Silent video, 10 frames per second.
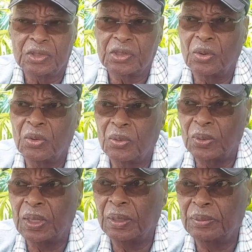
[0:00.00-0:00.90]

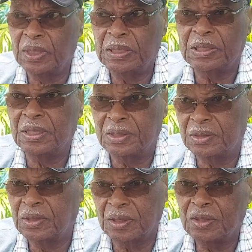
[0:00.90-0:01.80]
So
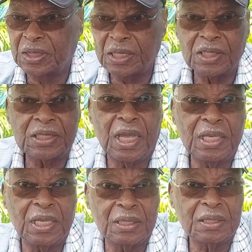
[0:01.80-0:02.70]
it's
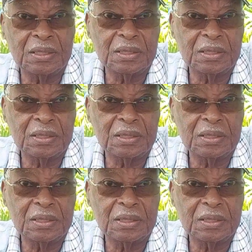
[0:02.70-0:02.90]
entertaining.